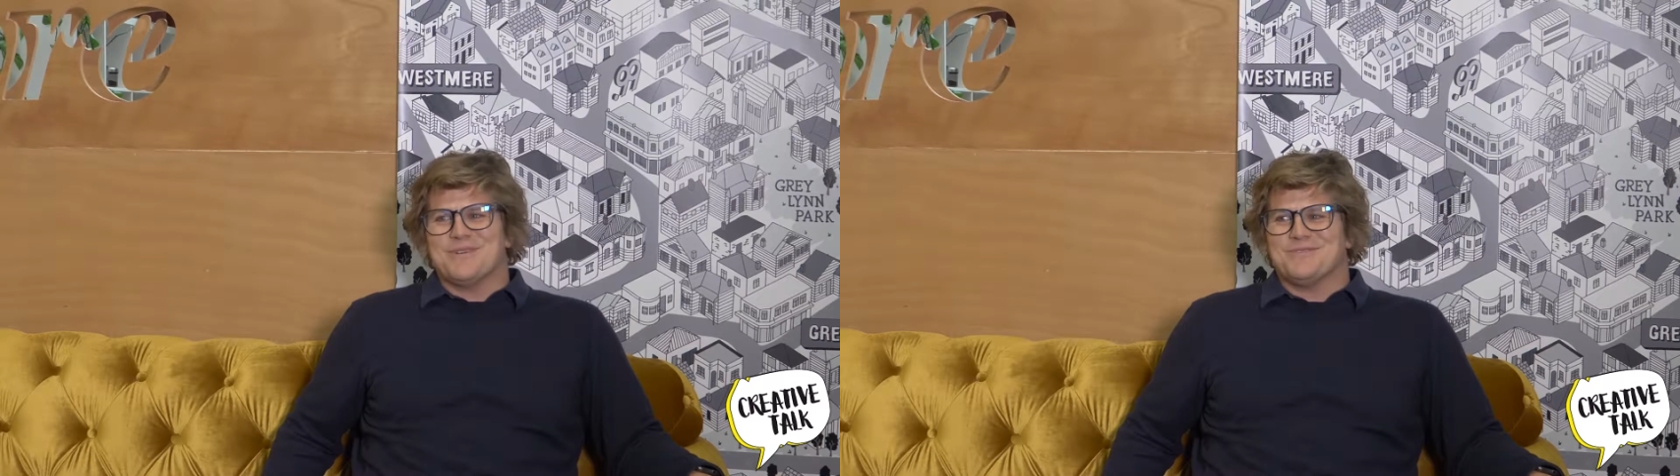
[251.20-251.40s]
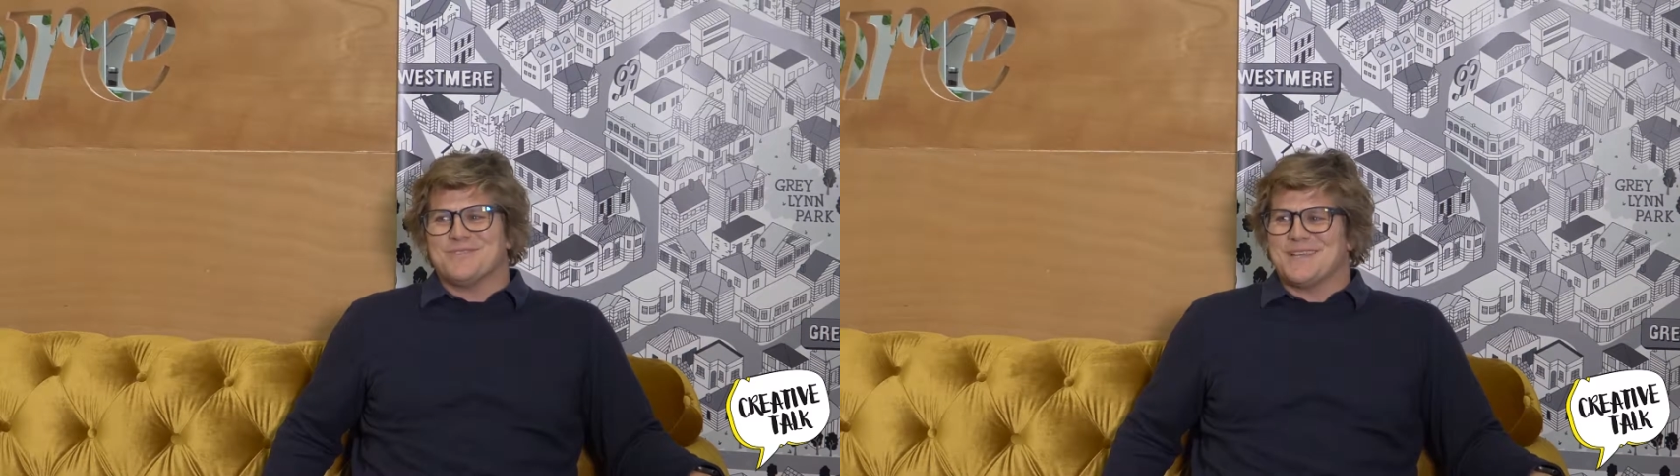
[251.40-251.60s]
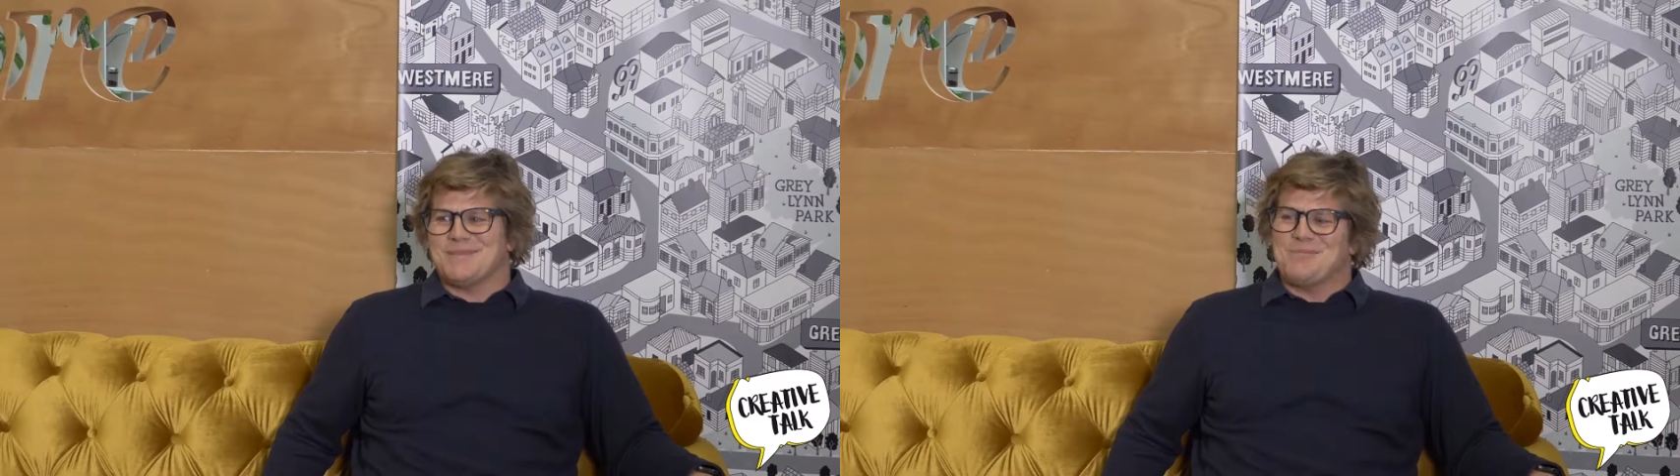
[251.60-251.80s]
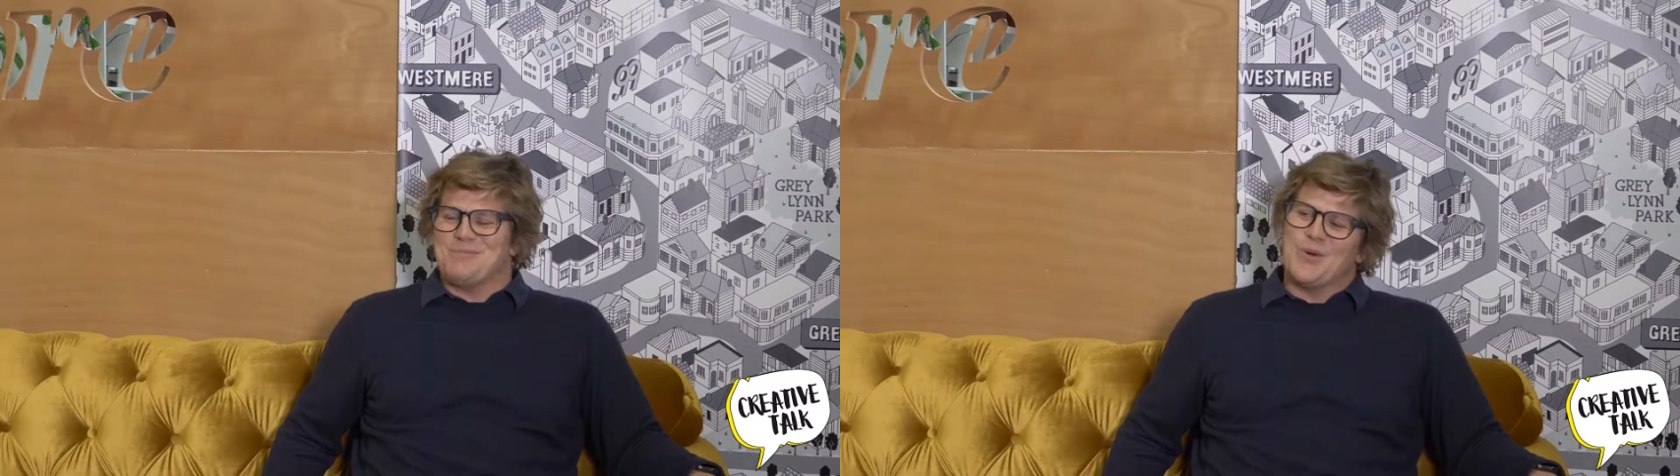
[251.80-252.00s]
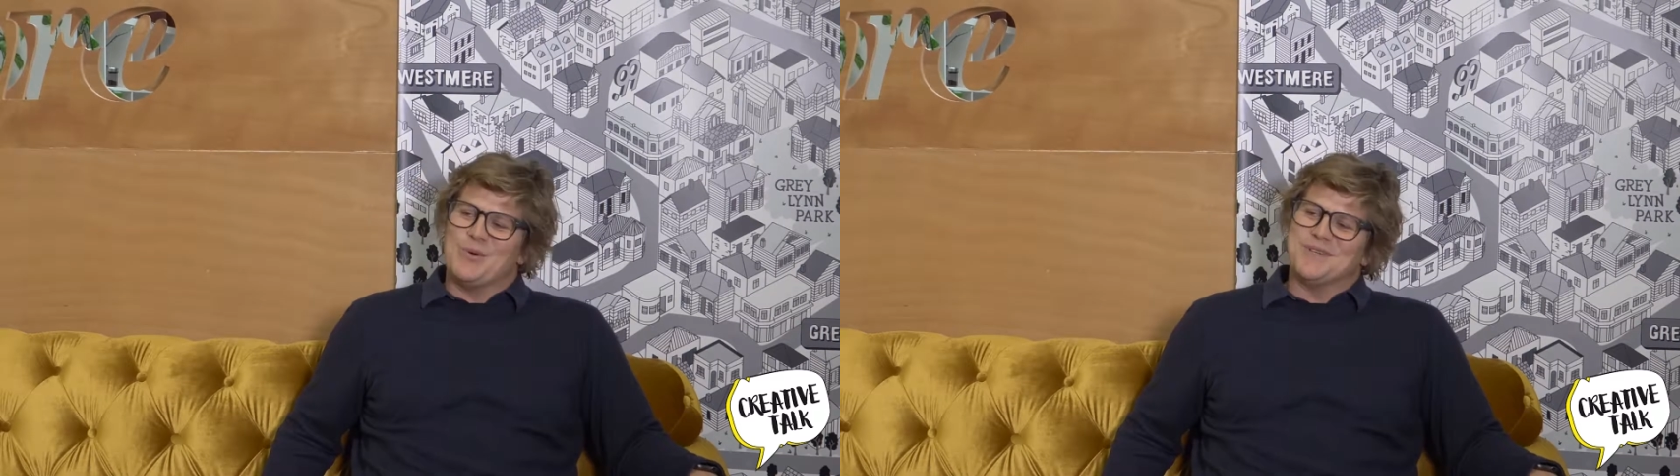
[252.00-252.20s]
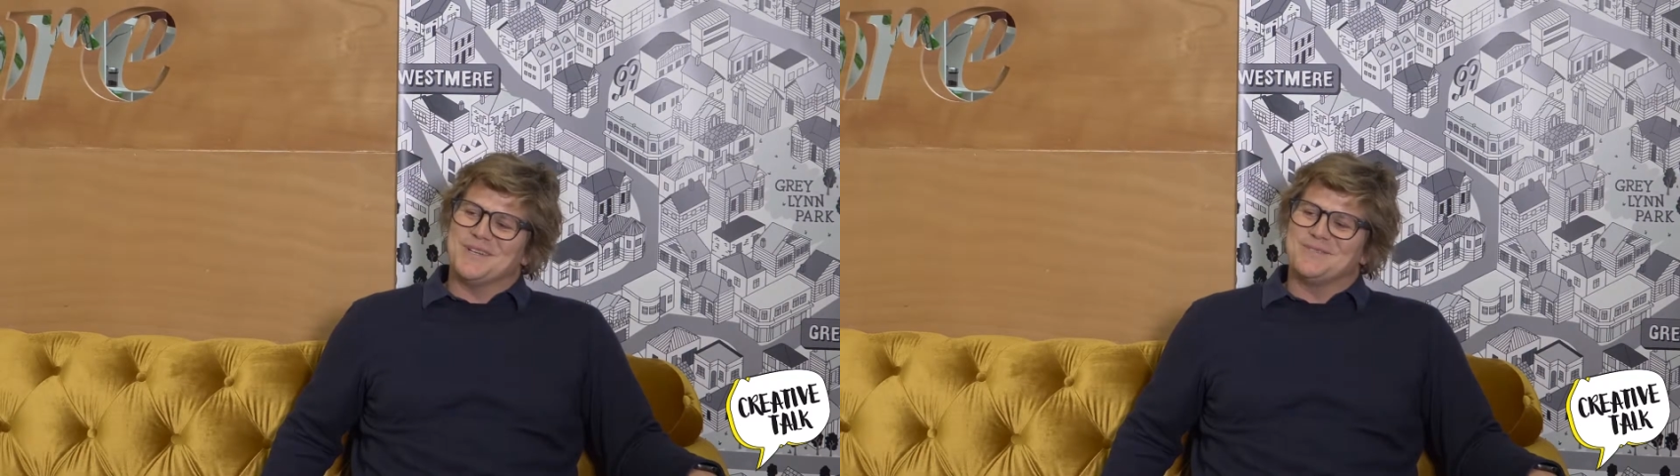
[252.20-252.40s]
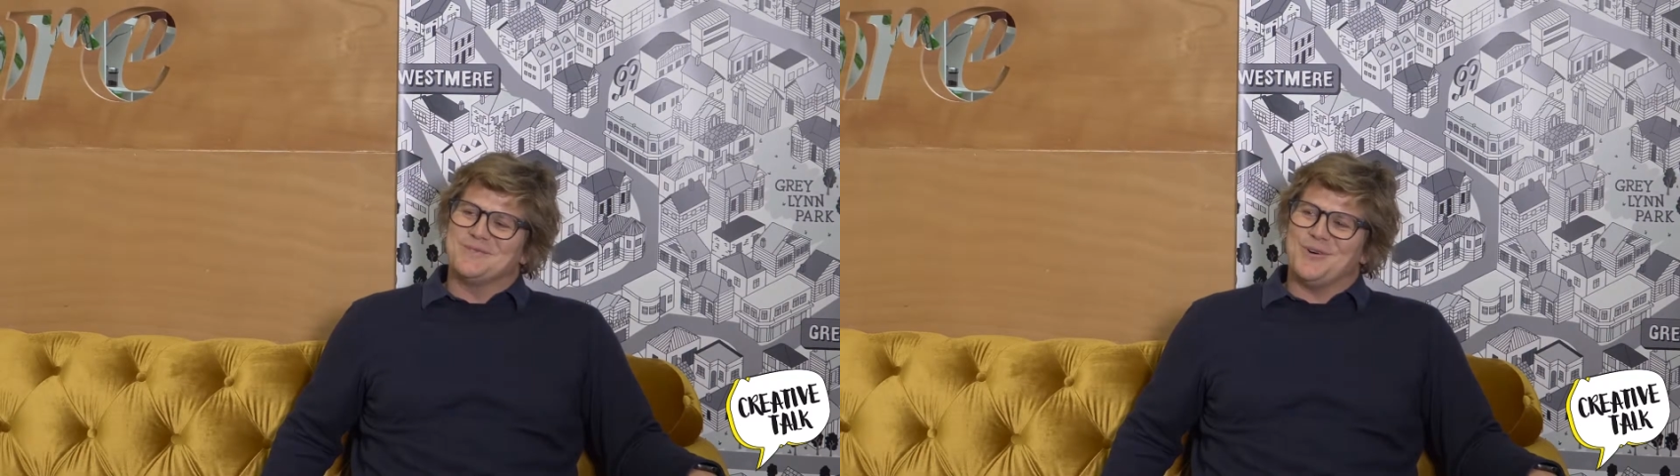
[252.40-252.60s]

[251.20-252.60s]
for Semi-Permanent